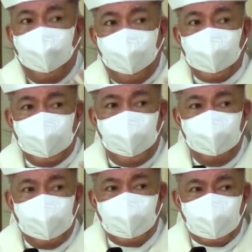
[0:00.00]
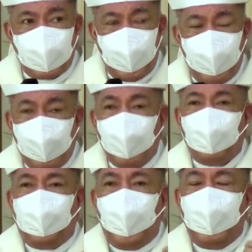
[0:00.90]
ang imagery
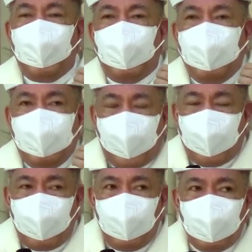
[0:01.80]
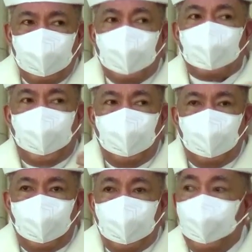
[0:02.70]
very real, tinuod